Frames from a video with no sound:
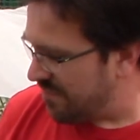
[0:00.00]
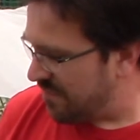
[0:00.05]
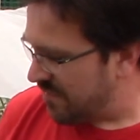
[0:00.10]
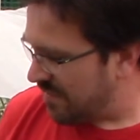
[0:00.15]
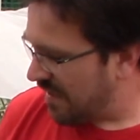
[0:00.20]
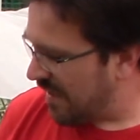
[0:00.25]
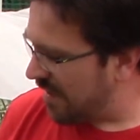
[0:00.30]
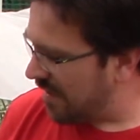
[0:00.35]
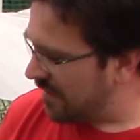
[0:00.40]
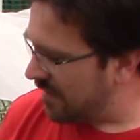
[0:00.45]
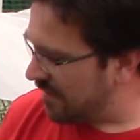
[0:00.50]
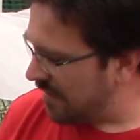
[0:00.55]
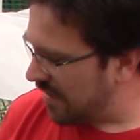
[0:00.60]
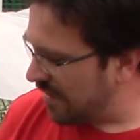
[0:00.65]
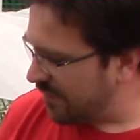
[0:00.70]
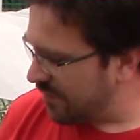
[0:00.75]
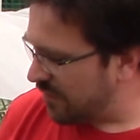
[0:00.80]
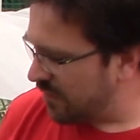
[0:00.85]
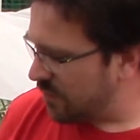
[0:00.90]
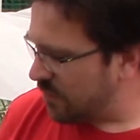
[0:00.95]
kale
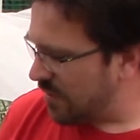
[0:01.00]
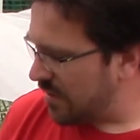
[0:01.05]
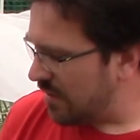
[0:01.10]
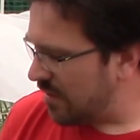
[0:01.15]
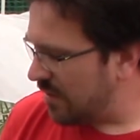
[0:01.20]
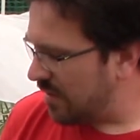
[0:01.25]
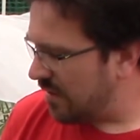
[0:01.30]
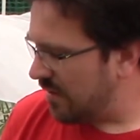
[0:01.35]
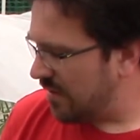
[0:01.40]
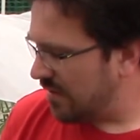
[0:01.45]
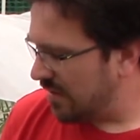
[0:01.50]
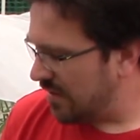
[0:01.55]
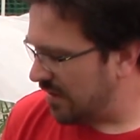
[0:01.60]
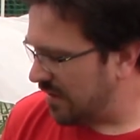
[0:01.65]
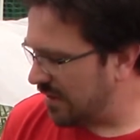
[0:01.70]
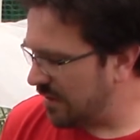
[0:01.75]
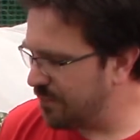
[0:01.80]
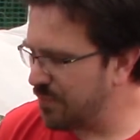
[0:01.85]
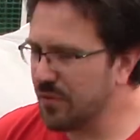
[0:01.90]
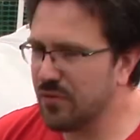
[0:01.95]
leaves as well,
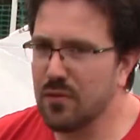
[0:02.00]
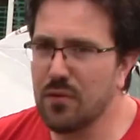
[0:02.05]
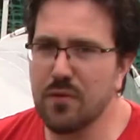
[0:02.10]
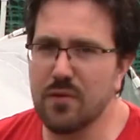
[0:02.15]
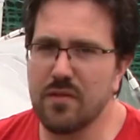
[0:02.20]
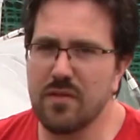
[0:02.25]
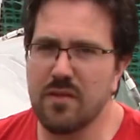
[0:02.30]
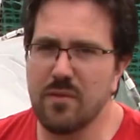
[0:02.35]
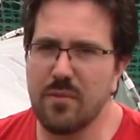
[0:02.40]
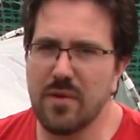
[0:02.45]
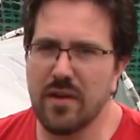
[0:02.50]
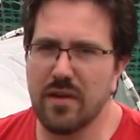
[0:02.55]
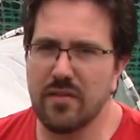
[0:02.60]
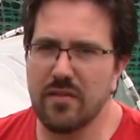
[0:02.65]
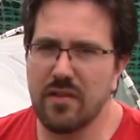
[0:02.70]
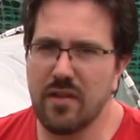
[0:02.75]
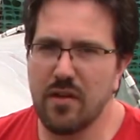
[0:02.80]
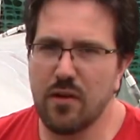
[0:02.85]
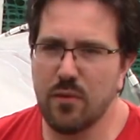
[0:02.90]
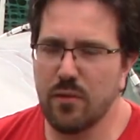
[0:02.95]
put those in the mix.
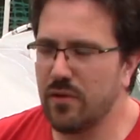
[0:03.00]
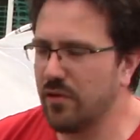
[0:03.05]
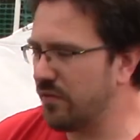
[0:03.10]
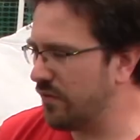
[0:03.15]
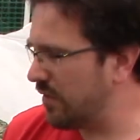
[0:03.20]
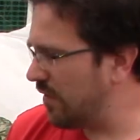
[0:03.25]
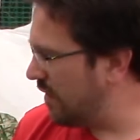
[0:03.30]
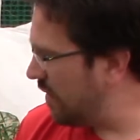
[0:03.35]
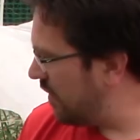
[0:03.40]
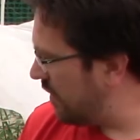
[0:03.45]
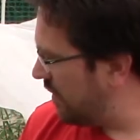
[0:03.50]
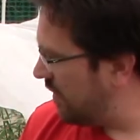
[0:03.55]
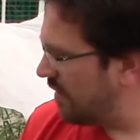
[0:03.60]
They always go